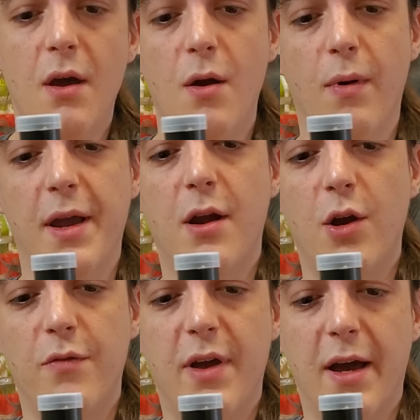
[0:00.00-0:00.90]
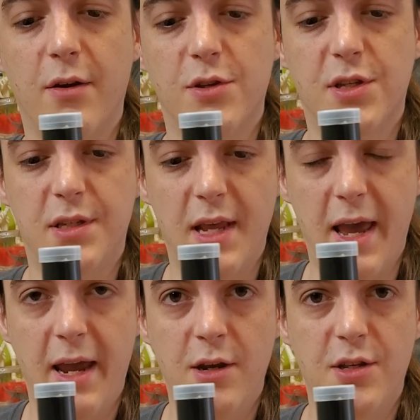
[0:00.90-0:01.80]
Right here you've got your
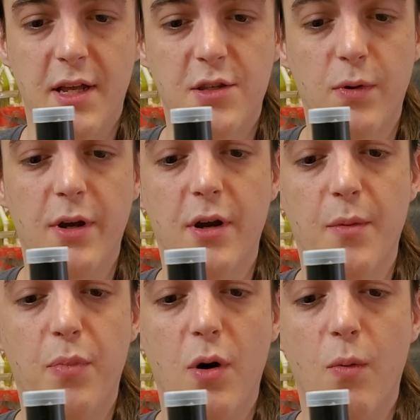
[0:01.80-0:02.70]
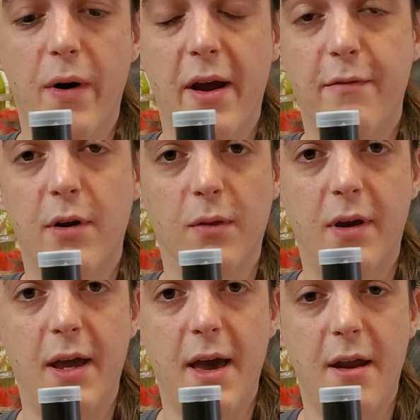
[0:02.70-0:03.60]
stage. That's where you're going to put whatever you're
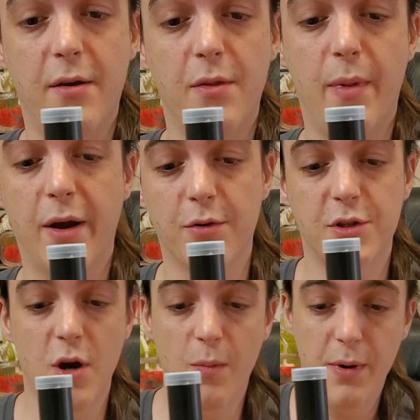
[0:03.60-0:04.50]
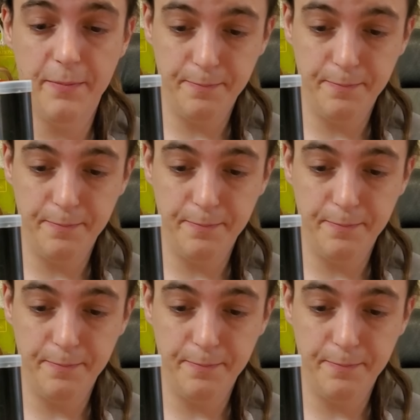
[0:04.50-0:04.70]
looking at under the microscope.